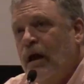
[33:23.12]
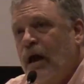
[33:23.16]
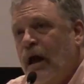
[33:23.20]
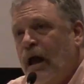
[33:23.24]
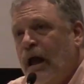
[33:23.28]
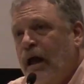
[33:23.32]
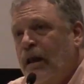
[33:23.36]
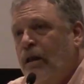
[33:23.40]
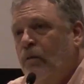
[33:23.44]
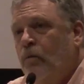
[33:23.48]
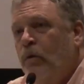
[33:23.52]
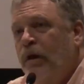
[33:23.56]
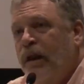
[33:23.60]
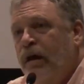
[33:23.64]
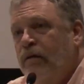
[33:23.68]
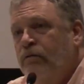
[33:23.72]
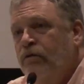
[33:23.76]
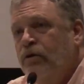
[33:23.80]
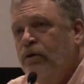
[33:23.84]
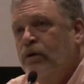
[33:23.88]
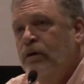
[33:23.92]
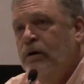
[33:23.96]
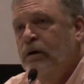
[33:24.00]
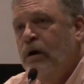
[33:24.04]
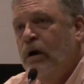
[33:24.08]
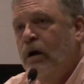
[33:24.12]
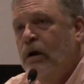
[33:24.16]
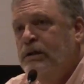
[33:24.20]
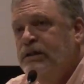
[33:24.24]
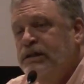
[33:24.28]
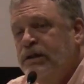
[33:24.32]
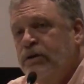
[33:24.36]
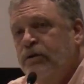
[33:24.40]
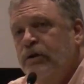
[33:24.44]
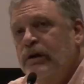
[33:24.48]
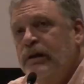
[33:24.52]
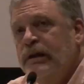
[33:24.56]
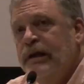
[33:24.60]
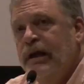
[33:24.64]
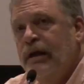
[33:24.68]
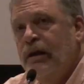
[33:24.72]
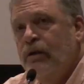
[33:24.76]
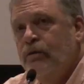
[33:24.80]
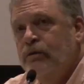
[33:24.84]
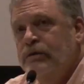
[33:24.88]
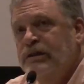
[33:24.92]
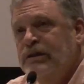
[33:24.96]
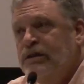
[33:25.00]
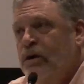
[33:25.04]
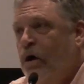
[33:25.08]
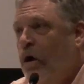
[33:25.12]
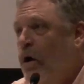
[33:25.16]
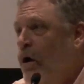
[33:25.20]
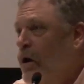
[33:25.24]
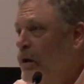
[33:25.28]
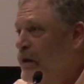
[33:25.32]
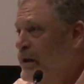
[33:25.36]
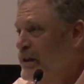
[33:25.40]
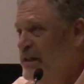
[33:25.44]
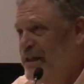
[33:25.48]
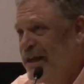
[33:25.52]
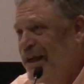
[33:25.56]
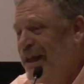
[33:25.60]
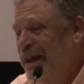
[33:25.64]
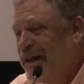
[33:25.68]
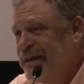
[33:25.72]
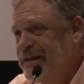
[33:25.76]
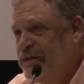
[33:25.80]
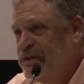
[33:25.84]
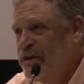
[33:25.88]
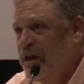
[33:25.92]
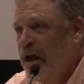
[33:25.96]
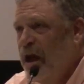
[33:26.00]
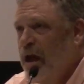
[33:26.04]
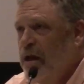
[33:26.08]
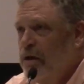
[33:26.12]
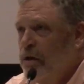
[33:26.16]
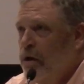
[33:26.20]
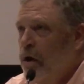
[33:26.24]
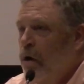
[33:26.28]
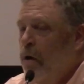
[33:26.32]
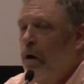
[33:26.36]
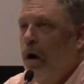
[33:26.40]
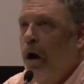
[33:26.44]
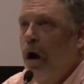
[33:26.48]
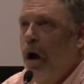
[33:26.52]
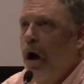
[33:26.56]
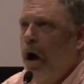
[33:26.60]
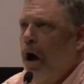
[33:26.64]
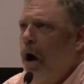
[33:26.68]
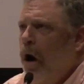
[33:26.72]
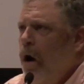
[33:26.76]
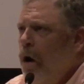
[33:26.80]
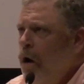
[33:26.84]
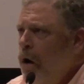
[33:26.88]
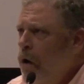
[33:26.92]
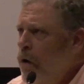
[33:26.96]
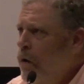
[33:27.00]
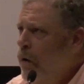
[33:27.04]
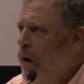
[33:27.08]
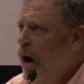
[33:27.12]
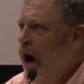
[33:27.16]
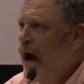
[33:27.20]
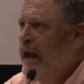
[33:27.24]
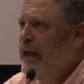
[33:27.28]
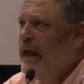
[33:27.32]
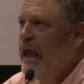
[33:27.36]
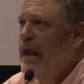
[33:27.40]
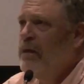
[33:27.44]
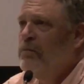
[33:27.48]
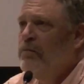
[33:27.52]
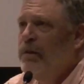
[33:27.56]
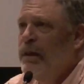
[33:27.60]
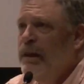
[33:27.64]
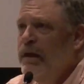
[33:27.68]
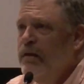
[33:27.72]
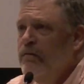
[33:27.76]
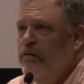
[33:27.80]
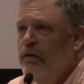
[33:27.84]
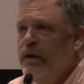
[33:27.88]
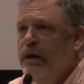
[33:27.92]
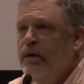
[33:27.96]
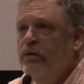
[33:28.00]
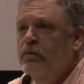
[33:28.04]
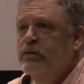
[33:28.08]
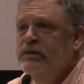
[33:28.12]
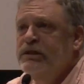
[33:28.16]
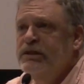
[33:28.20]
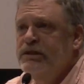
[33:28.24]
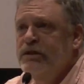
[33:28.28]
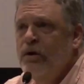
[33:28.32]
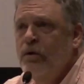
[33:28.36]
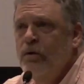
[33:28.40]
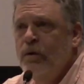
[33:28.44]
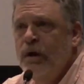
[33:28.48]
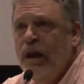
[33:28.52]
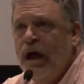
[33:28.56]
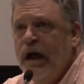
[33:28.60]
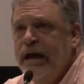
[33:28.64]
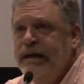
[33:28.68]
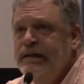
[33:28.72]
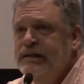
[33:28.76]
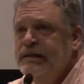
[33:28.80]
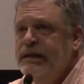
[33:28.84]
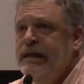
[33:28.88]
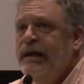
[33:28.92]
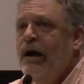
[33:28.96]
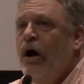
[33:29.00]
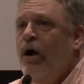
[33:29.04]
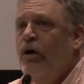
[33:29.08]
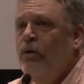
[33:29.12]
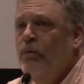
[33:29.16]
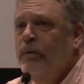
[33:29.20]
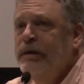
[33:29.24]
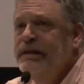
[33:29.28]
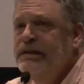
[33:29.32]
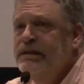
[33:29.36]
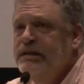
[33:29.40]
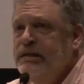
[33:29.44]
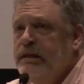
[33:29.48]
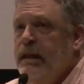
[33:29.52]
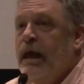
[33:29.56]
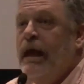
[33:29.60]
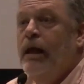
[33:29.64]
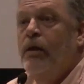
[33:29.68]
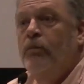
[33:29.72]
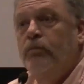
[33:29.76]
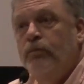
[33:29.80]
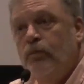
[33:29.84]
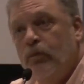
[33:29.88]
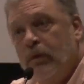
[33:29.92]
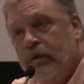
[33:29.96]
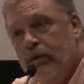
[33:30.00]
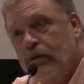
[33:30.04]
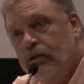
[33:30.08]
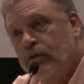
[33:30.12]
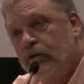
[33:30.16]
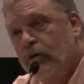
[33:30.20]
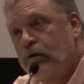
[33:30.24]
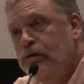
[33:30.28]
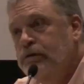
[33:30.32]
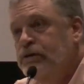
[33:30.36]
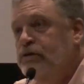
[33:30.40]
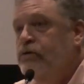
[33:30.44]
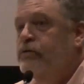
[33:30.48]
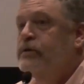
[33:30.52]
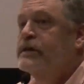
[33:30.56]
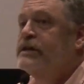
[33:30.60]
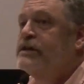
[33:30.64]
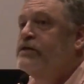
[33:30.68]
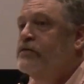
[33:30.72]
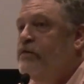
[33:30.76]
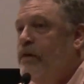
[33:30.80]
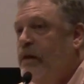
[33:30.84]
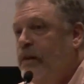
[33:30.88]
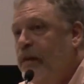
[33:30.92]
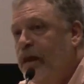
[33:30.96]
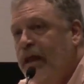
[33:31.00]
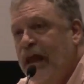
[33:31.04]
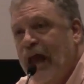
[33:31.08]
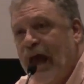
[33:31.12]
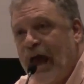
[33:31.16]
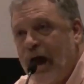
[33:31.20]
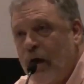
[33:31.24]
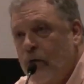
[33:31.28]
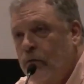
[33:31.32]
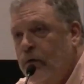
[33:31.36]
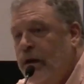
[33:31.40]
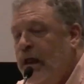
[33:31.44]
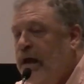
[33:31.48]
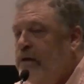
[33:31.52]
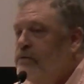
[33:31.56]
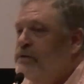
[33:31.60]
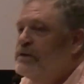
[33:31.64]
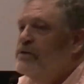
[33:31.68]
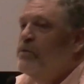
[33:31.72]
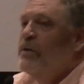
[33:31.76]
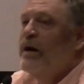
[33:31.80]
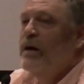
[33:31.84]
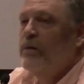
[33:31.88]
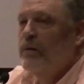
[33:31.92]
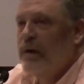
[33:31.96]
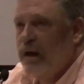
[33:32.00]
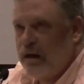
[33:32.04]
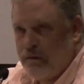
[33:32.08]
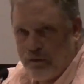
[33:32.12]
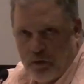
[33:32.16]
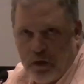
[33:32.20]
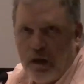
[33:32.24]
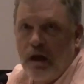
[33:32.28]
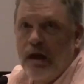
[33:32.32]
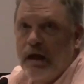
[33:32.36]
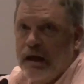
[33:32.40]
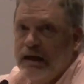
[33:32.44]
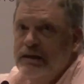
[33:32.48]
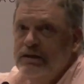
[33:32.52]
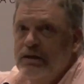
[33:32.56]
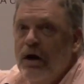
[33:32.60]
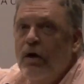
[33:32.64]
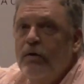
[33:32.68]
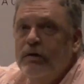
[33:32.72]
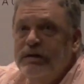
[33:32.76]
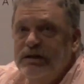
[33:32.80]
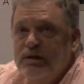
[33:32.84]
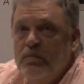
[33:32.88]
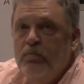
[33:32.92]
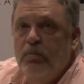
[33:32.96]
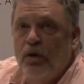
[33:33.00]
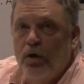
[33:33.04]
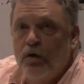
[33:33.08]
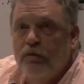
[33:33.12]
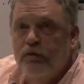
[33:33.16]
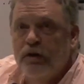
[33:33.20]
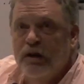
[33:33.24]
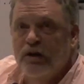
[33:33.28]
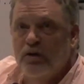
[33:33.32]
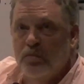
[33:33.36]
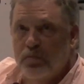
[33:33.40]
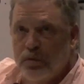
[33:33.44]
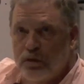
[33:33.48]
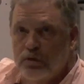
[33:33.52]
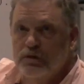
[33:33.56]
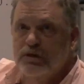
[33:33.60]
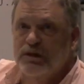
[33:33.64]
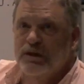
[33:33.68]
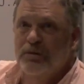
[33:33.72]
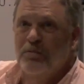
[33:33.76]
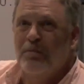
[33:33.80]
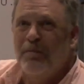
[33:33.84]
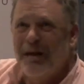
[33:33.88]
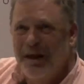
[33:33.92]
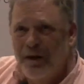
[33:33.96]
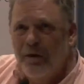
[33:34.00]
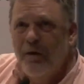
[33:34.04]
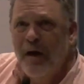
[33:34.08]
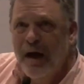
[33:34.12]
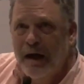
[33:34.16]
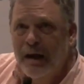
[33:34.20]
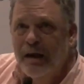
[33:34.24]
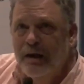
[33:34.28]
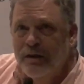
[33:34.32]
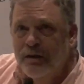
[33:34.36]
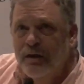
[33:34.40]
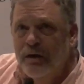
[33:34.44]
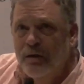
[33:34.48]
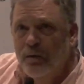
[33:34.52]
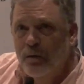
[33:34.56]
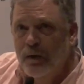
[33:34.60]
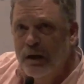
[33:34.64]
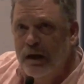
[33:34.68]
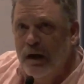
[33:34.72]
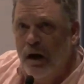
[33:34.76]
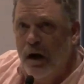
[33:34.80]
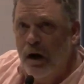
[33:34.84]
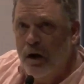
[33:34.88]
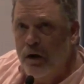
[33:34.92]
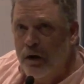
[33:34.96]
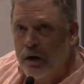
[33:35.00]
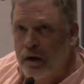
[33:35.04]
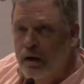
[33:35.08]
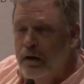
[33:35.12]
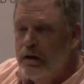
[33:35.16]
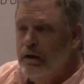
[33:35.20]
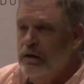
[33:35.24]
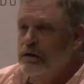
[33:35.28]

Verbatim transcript: And whenever a serial killer is called, it's a cliche, you know, "Oh, I can't believe it, he was so nice, he always helped with the groceries, fed the cat when I was away, whatever. He's always a perfect person, better at it than we are."